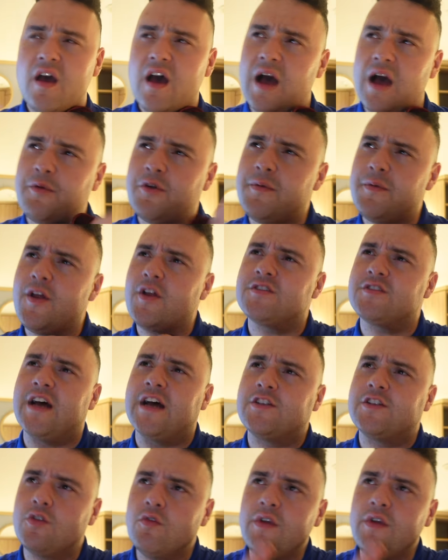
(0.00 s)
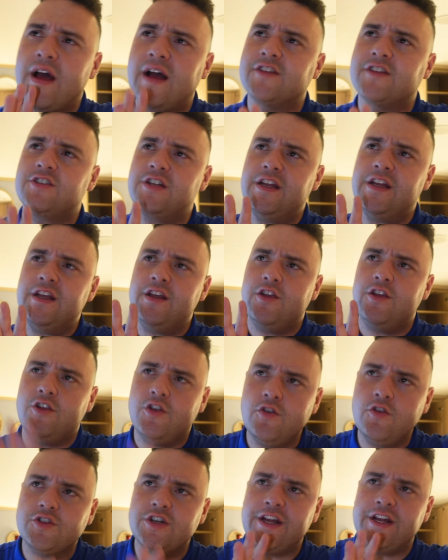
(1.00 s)
I'm gonna be honest, I don't actually
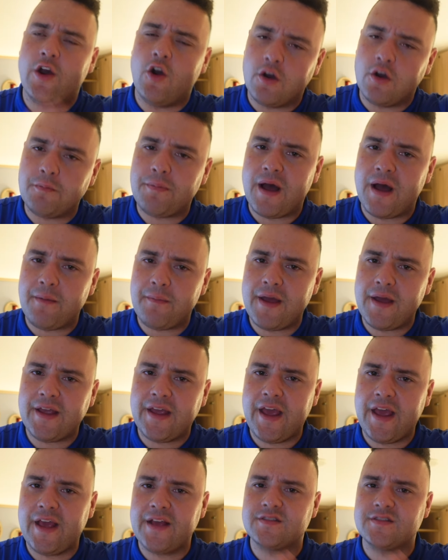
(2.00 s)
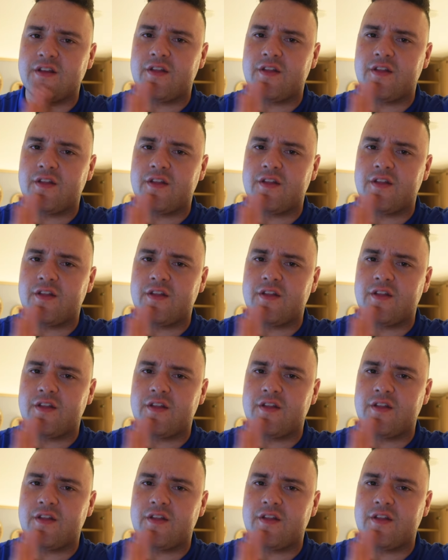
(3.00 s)
usually unpack my case